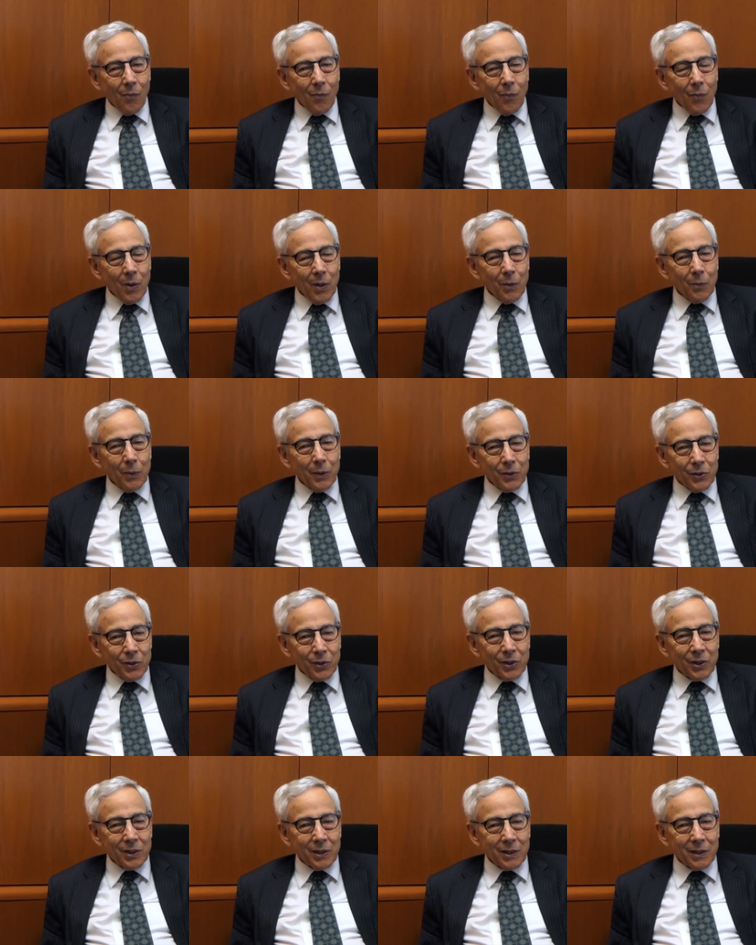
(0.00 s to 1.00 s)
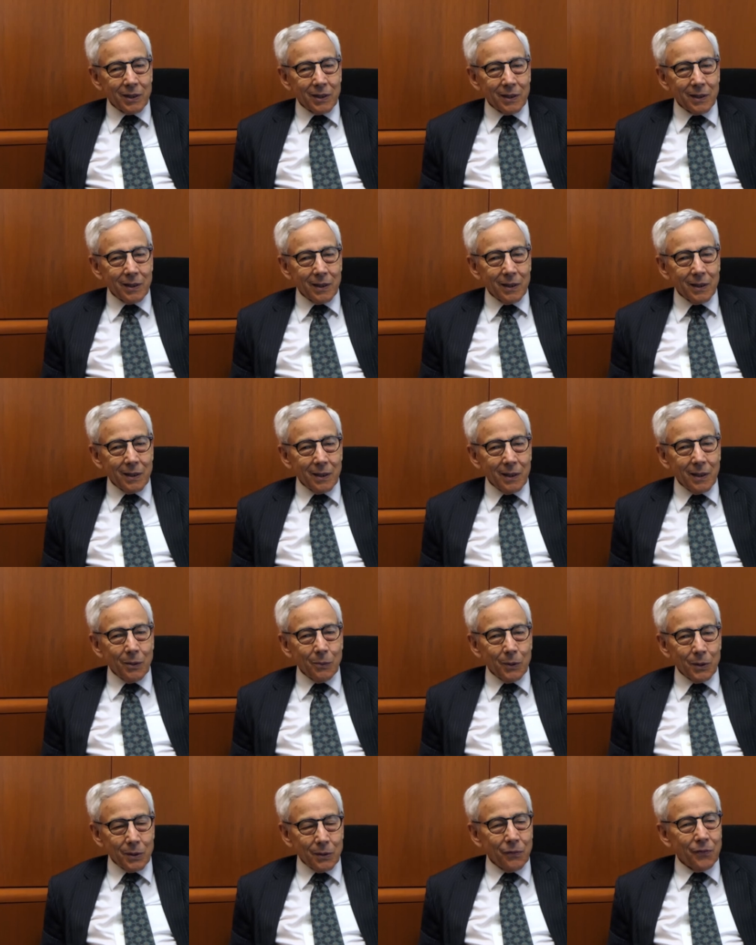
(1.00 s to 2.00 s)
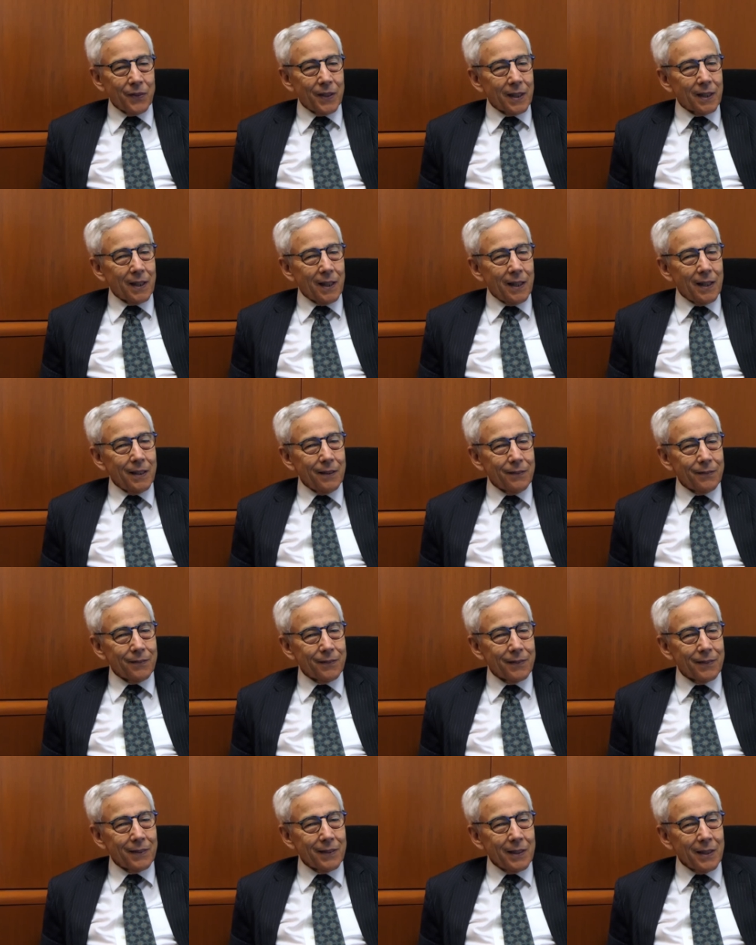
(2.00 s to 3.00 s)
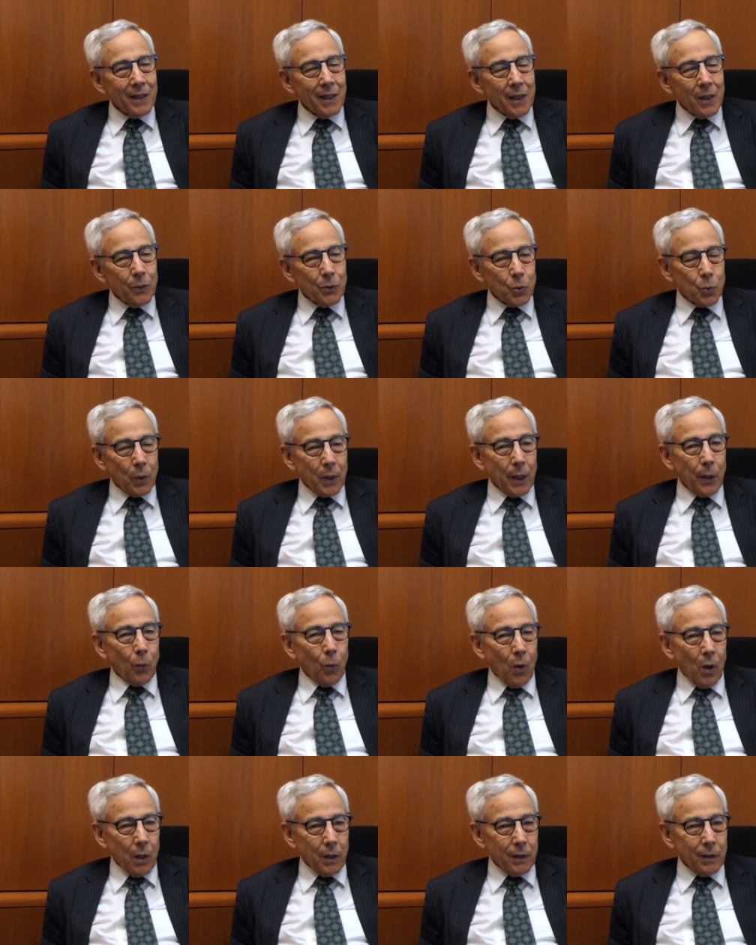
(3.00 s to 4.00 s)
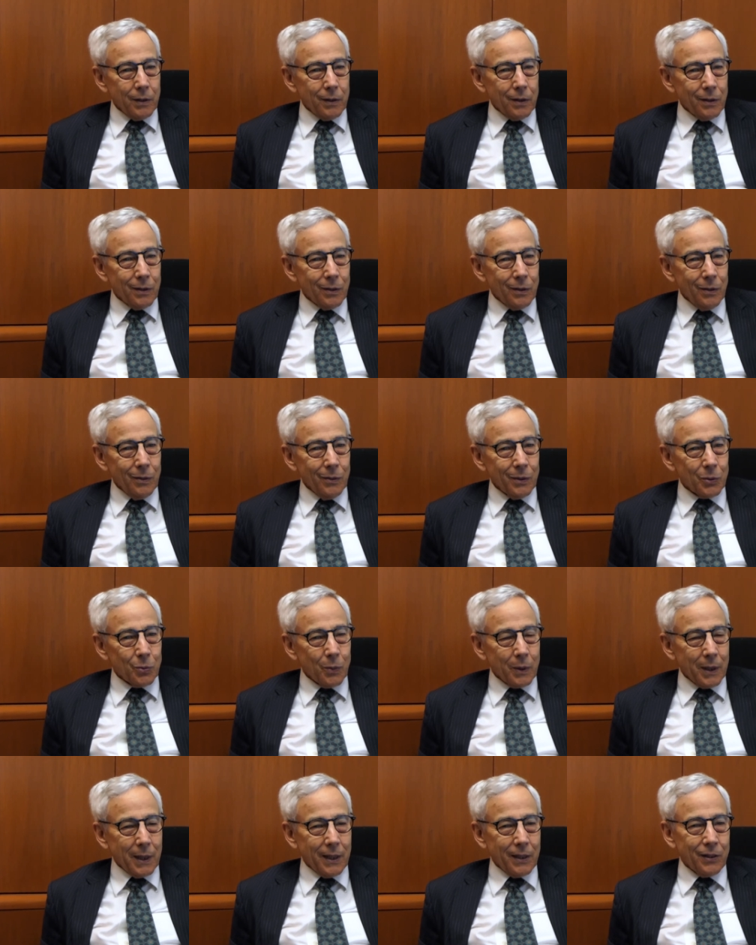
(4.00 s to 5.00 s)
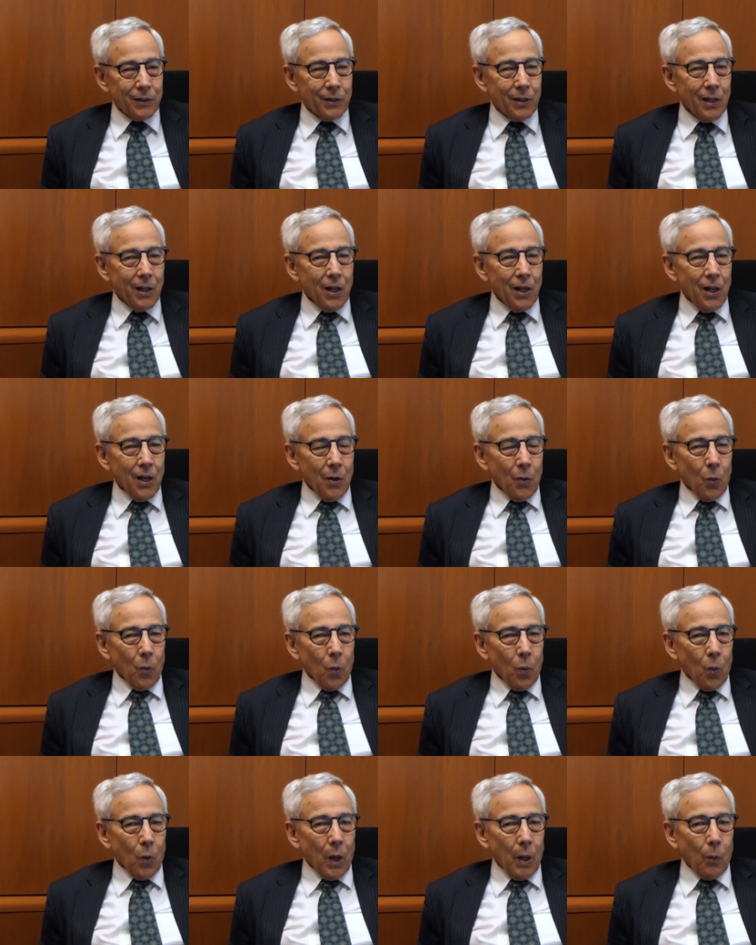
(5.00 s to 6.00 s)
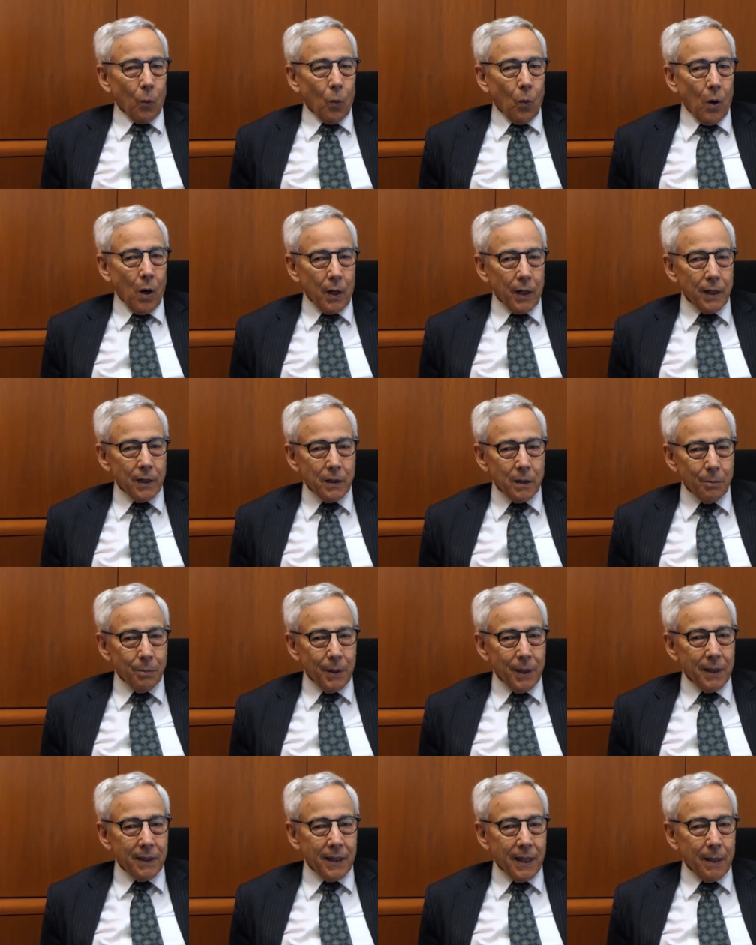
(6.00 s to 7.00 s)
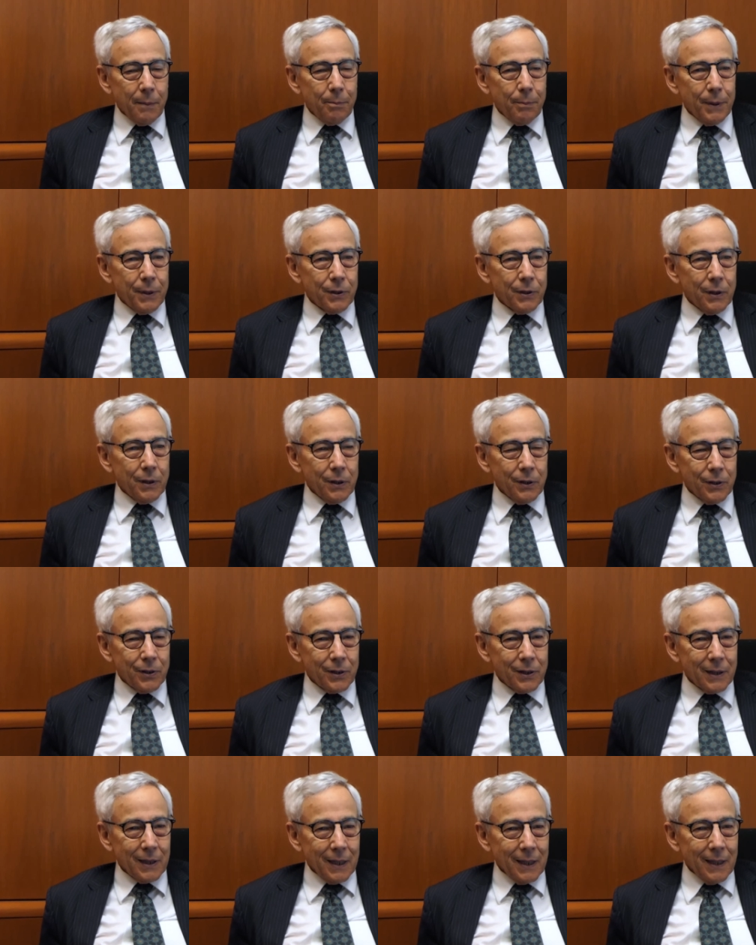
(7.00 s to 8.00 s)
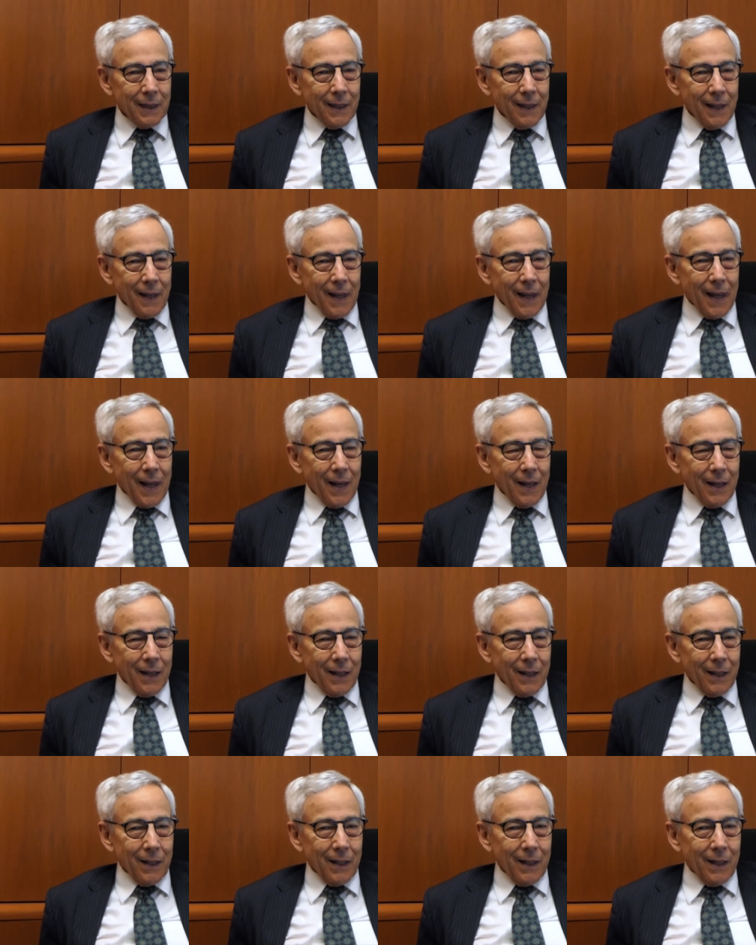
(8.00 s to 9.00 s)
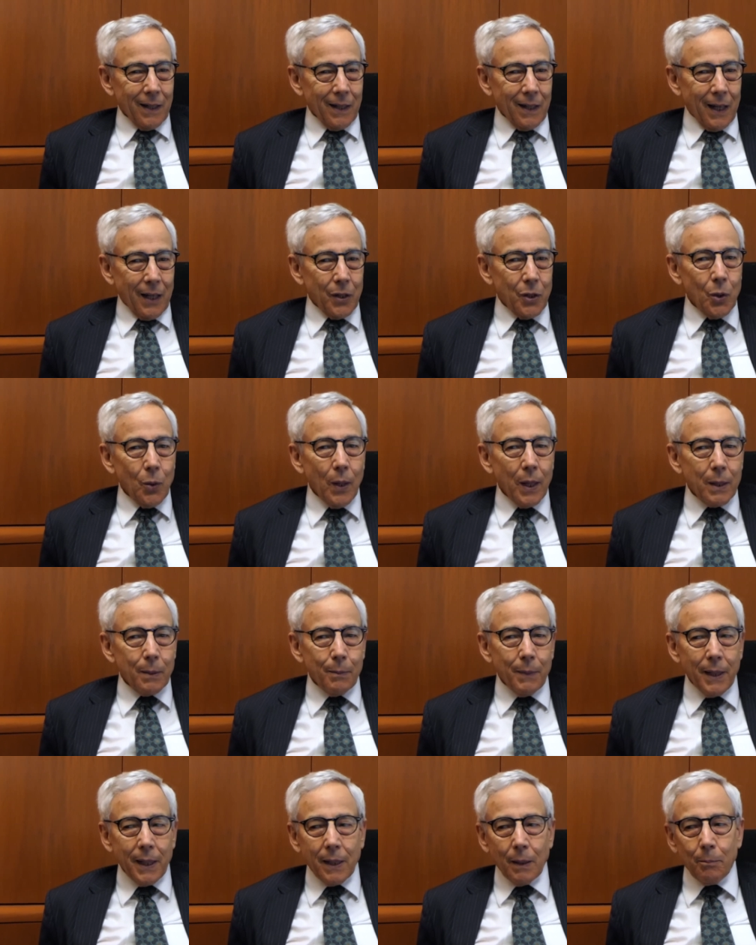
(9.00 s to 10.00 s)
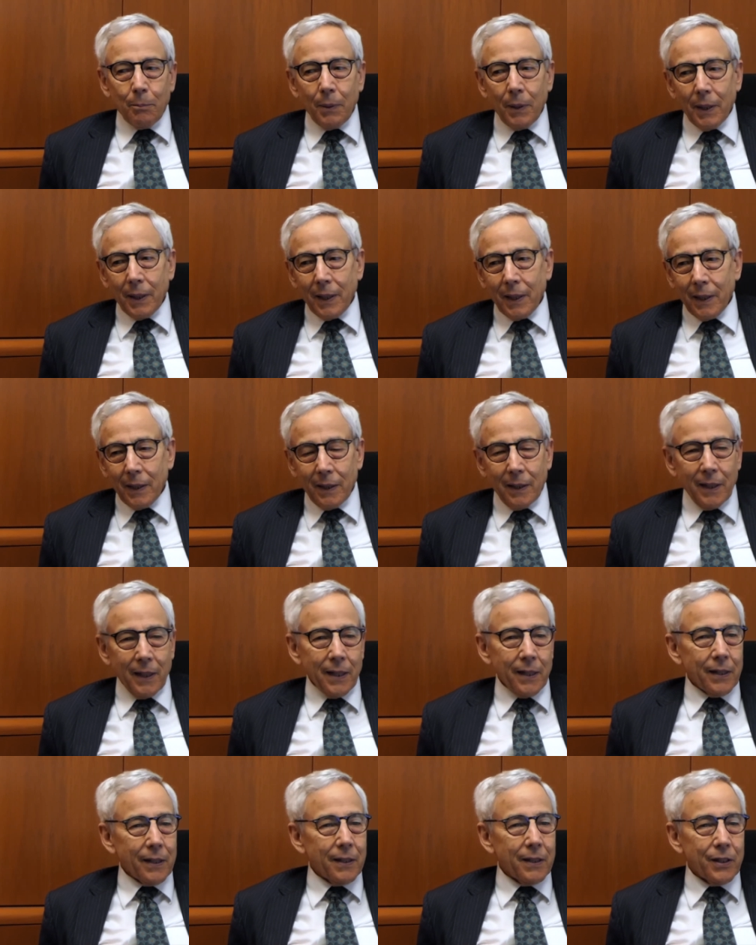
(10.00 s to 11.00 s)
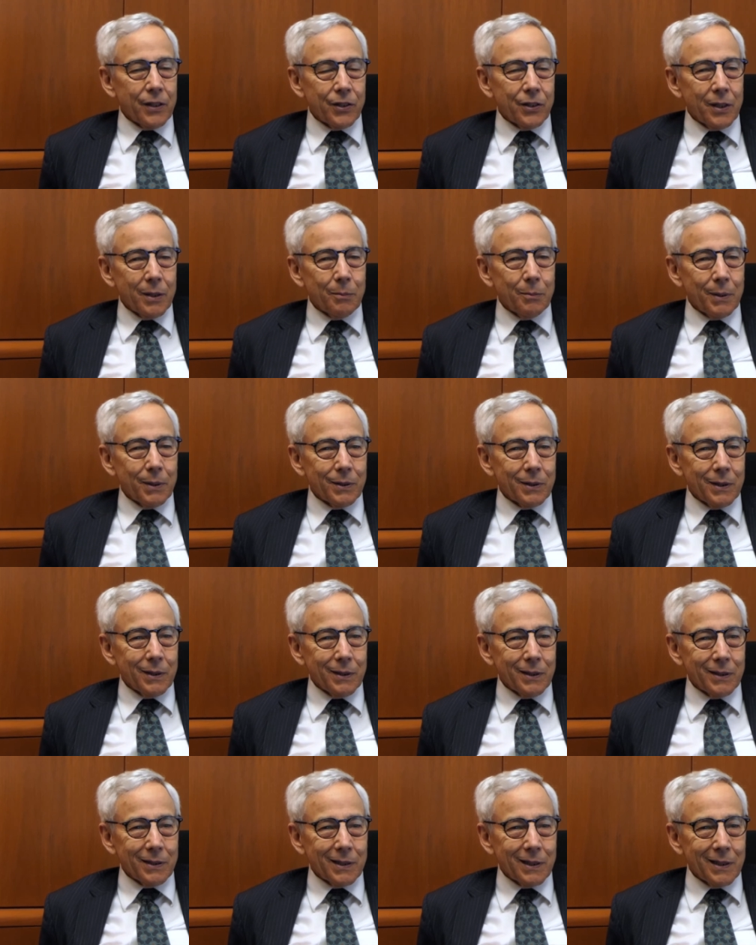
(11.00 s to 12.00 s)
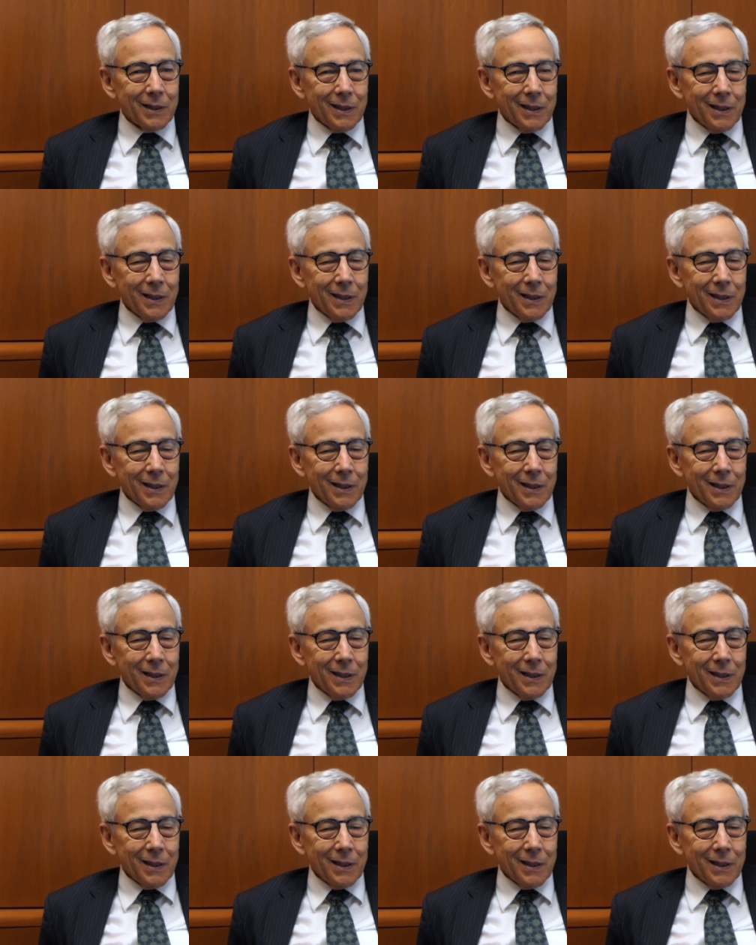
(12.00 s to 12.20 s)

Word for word: it was it was a fun life it was what I wanted to do. It was what I, I wanted to be in that business. Uh, I knew how to make a buck in the air conditioning business,